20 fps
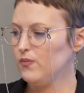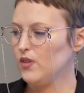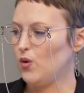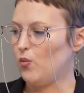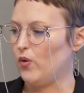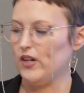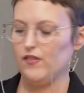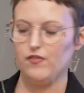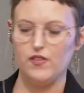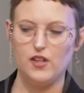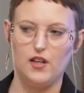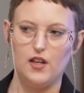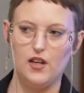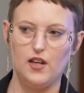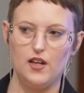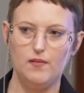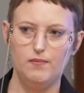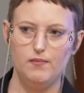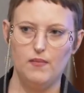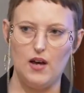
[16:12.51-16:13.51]
One of
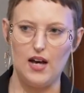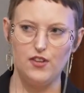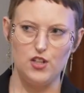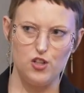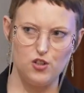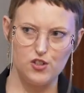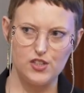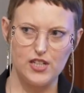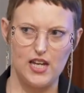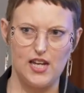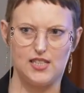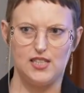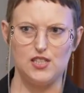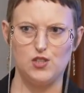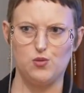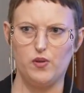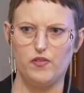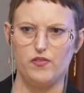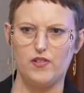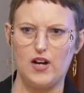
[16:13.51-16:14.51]
the other use
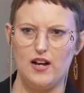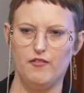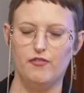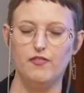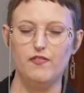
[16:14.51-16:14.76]
cases we've kind